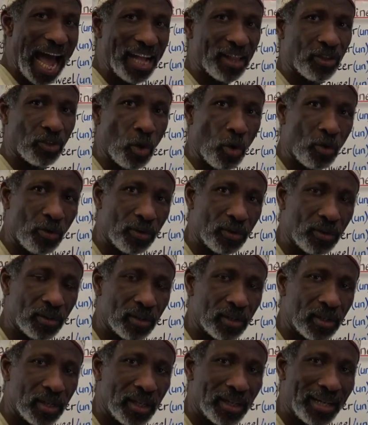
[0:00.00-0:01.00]
atun.
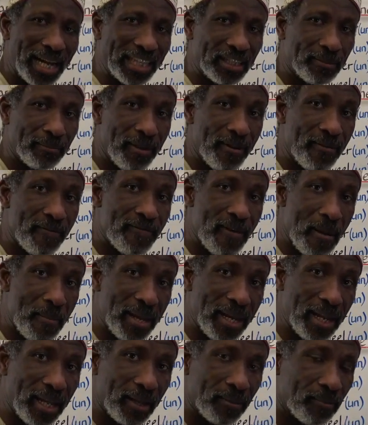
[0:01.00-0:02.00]
That means
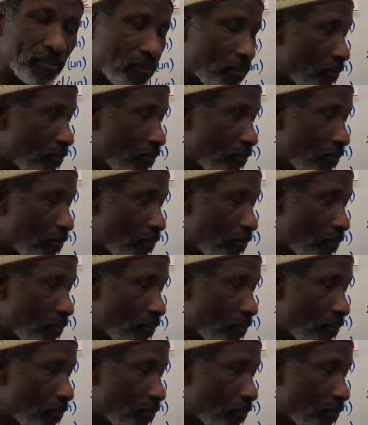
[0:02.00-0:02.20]
feminine.